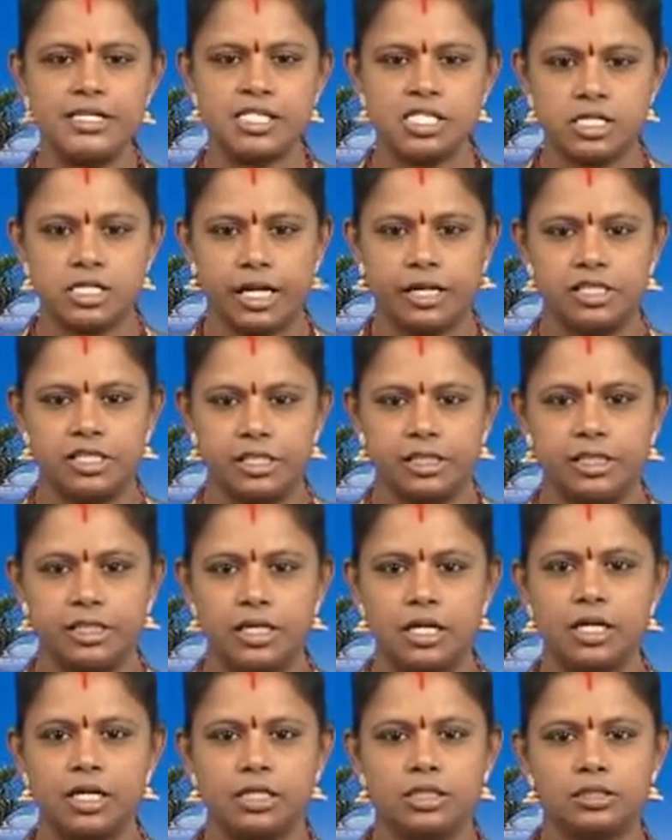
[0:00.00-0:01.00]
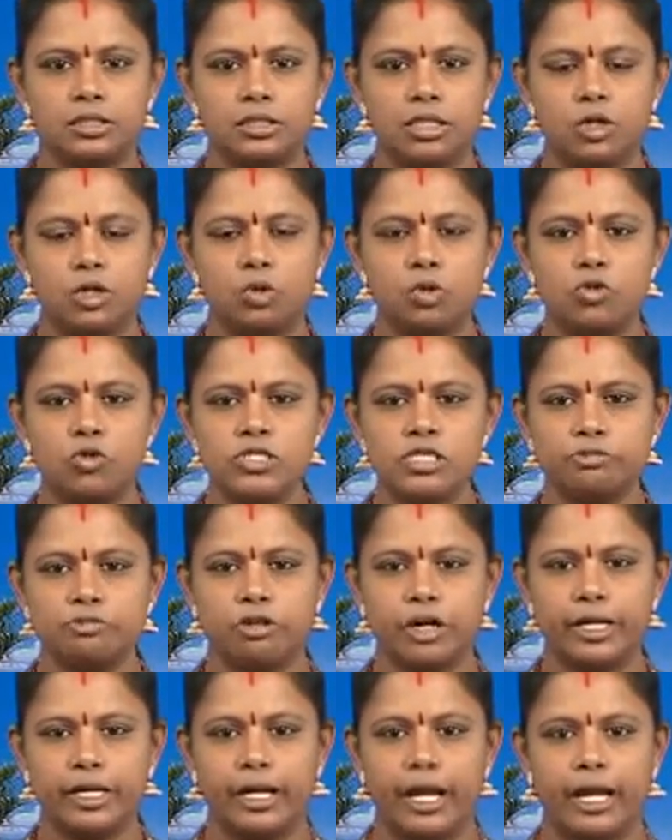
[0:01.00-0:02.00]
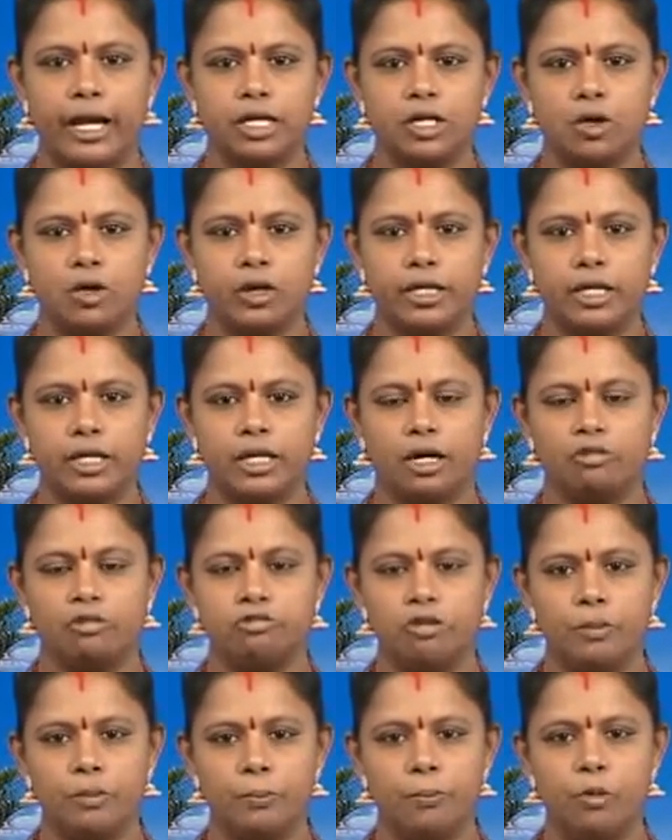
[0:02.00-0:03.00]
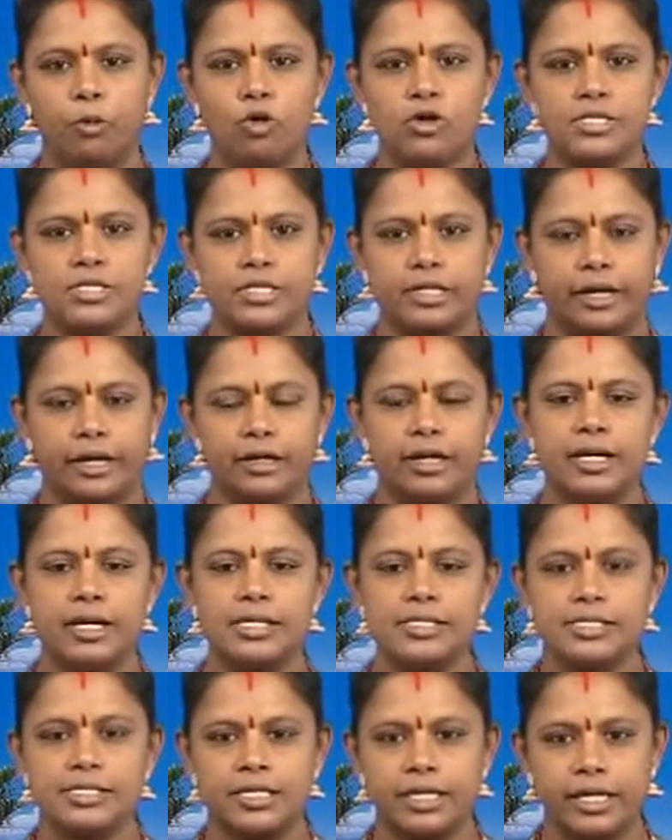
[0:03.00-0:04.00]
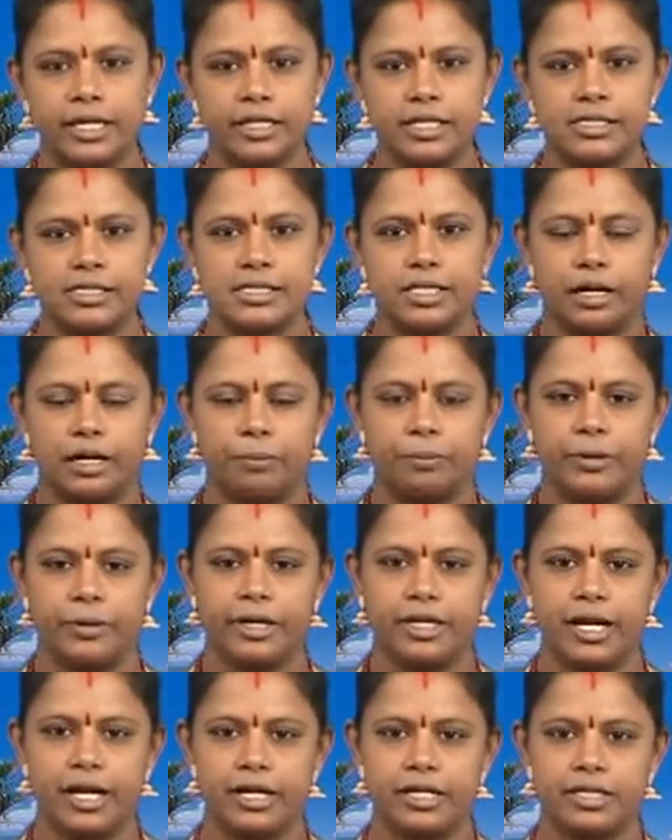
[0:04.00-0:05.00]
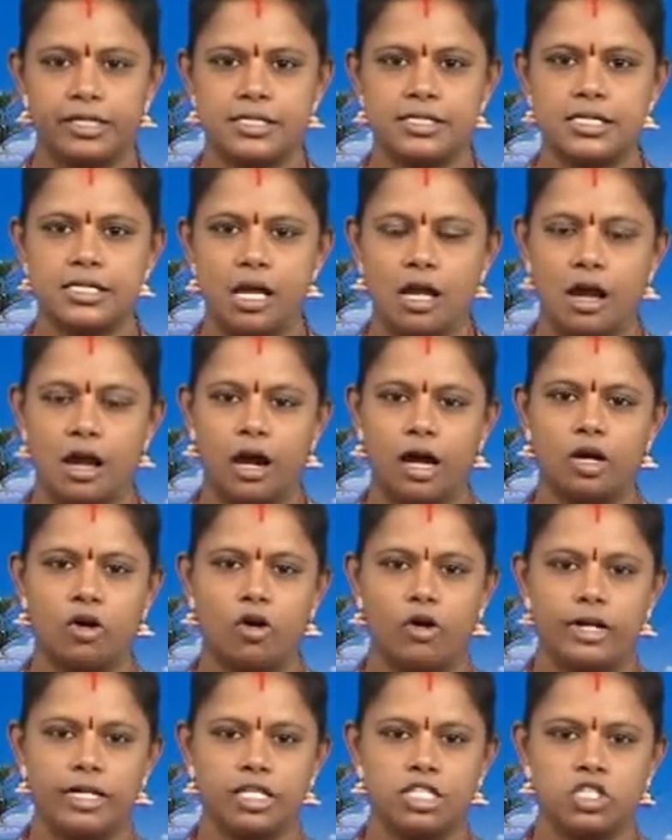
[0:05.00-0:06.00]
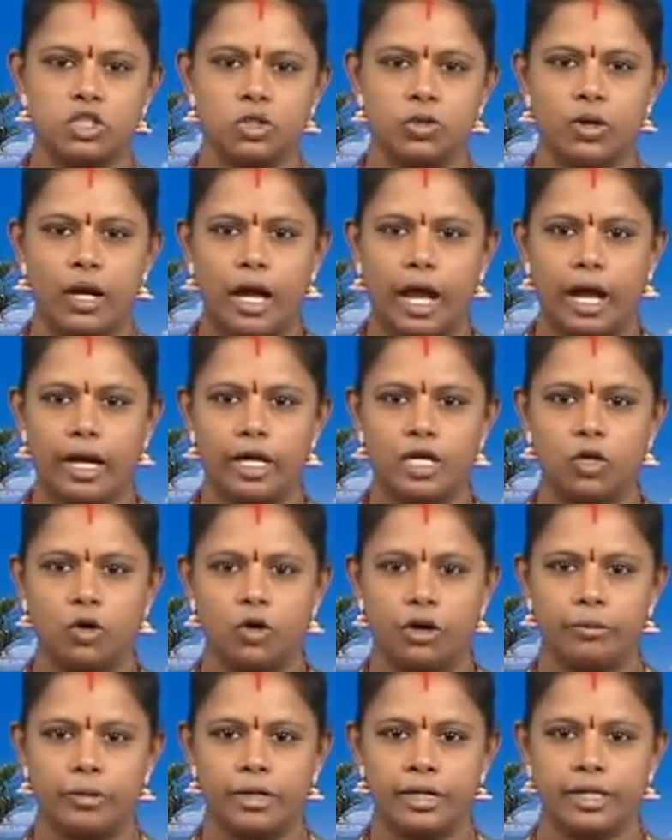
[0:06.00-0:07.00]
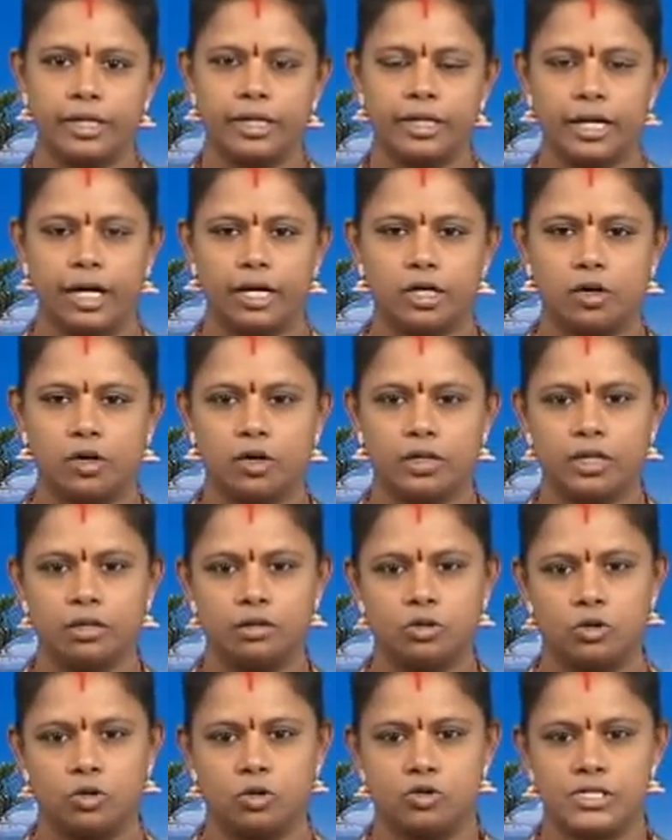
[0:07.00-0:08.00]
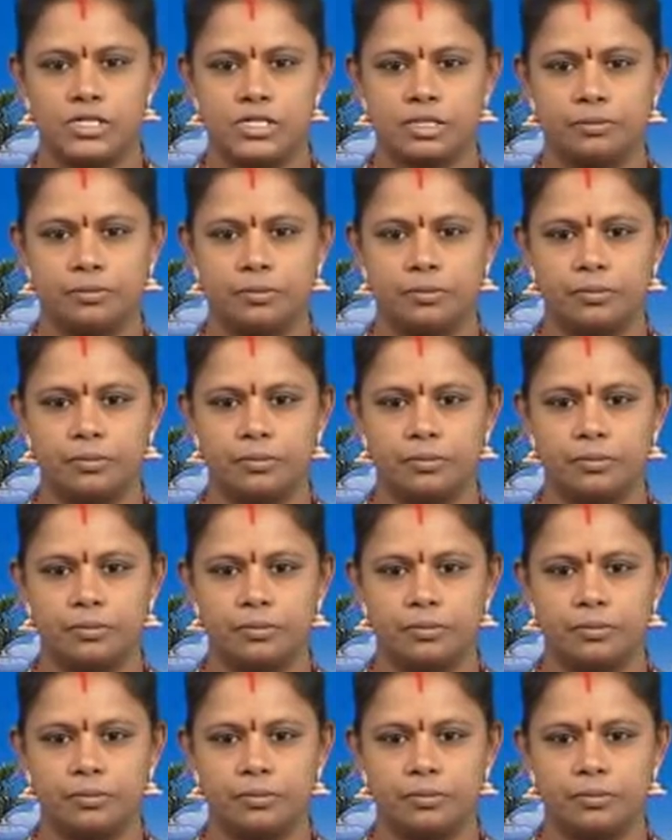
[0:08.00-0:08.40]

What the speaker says: studied the rules for cataloging of books and serials or periodicals according to Anglo-American cataloging rules.